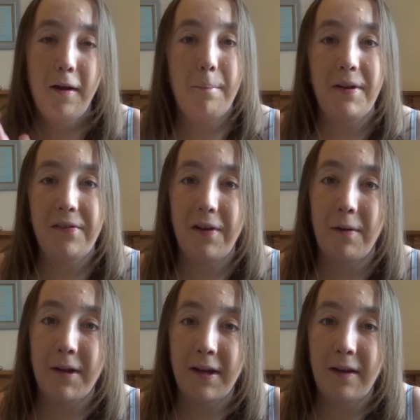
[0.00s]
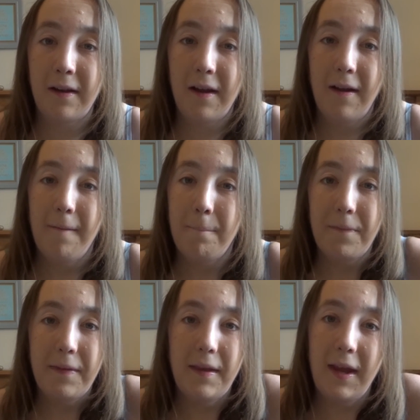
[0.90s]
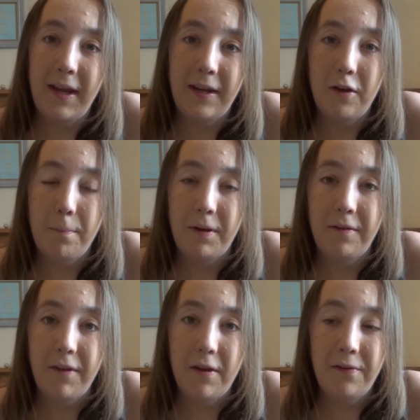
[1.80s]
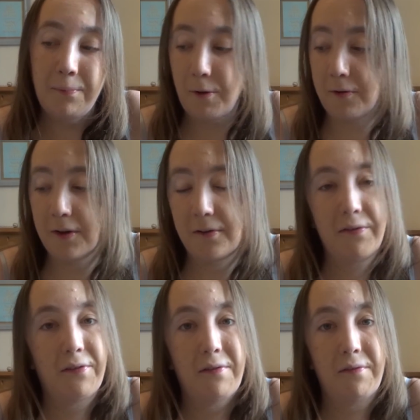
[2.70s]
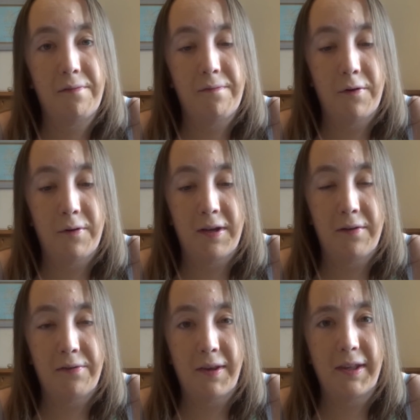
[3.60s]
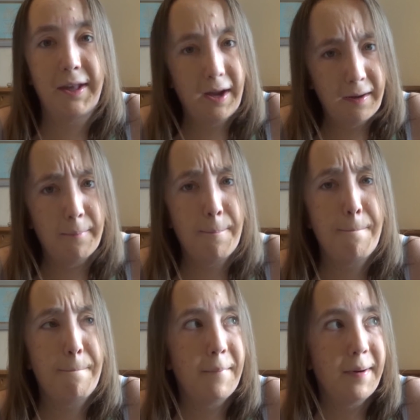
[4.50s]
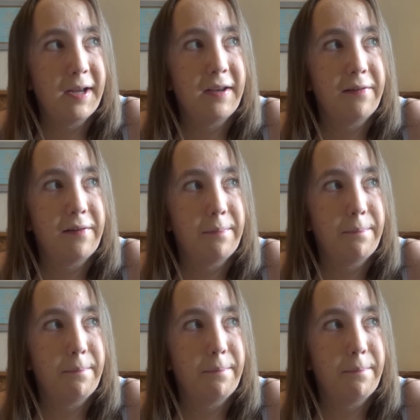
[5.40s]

be showing a couple of those products for you. So that might